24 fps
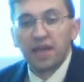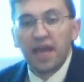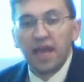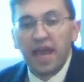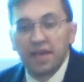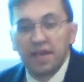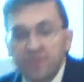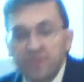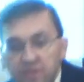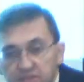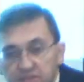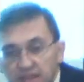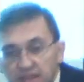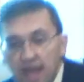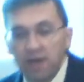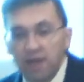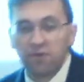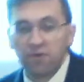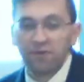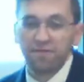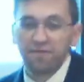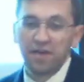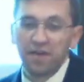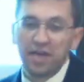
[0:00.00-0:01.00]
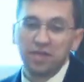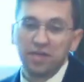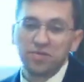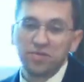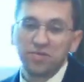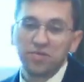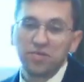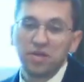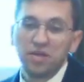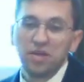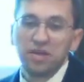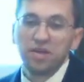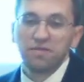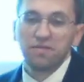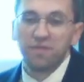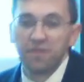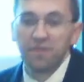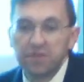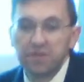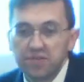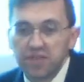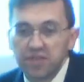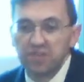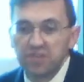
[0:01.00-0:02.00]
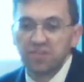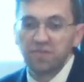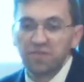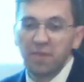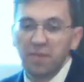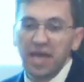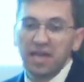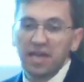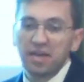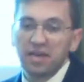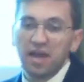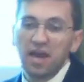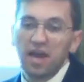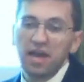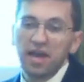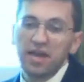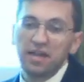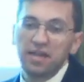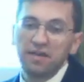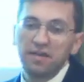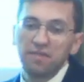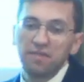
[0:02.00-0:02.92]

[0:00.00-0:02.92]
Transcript: as a sacrifice for the sins of mankind